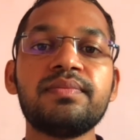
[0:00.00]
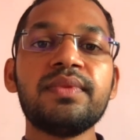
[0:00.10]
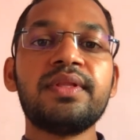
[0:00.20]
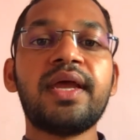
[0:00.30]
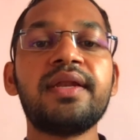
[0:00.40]

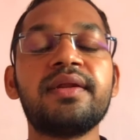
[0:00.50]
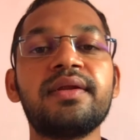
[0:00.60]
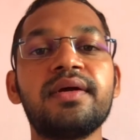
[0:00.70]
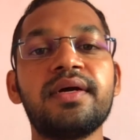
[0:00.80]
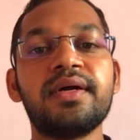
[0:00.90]
Then
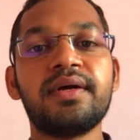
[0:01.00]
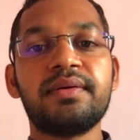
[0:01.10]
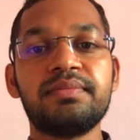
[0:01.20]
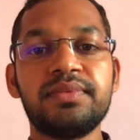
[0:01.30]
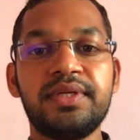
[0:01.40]

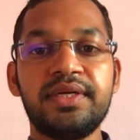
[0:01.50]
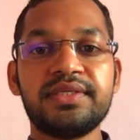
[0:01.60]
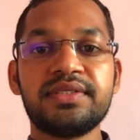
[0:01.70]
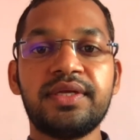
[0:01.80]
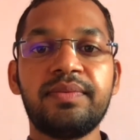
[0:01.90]
its
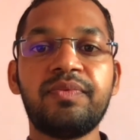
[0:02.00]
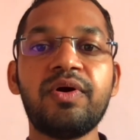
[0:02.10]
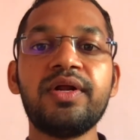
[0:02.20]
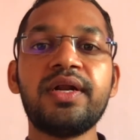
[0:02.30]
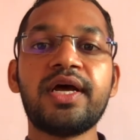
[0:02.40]

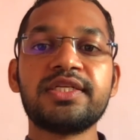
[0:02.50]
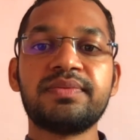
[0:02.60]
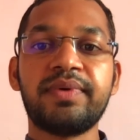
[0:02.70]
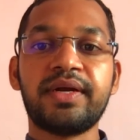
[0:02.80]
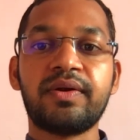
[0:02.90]
important
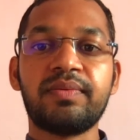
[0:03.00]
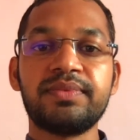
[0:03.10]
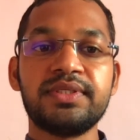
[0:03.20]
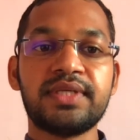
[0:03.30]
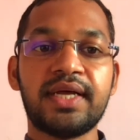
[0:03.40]
aspect of
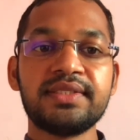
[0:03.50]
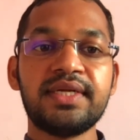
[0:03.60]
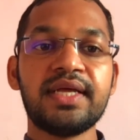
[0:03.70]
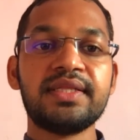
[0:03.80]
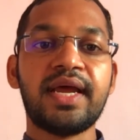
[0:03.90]
this
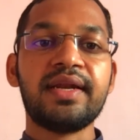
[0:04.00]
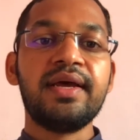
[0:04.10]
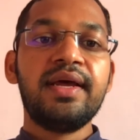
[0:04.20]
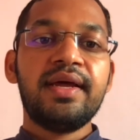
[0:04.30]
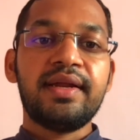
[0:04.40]
asana that
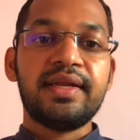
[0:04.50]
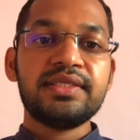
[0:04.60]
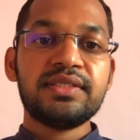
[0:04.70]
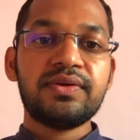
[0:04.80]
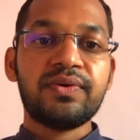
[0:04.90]

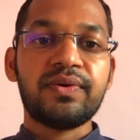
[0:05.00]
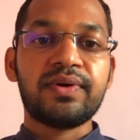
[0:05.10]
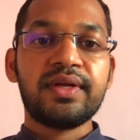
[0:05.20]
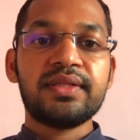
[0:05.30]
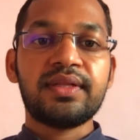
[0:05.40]
restore
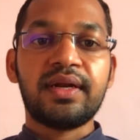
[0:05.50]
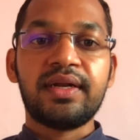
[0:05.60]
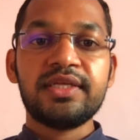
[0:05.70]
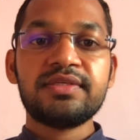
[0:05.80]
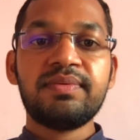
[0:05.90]
the
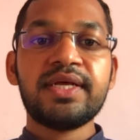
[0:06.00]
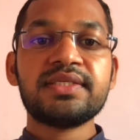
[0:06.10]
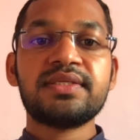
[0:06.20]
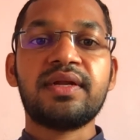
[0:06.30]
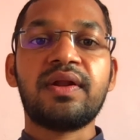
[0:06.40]
displace
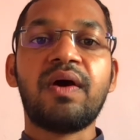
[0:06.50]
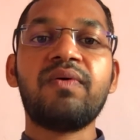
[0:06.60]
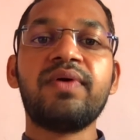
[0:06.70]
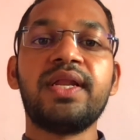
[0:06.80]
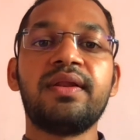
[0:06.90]
the
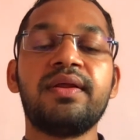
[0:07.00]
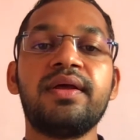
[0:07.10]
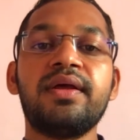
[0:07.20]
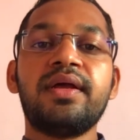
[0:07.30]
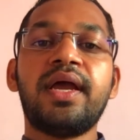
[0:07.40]
navel
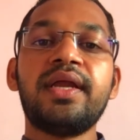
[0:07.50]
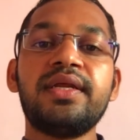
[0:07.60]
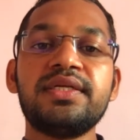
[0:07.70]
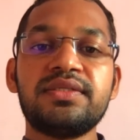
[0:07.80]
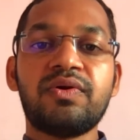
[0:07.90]
and
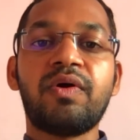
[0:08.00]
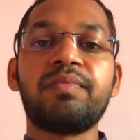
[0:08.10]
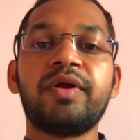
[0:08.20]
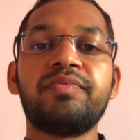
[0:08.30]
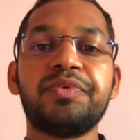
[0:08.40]
its
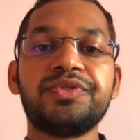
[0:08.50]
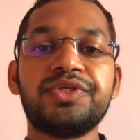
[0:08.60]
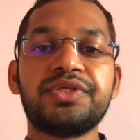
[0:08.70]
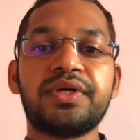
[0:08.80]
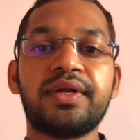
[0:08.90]
normal
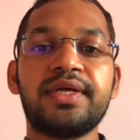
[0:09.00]
position.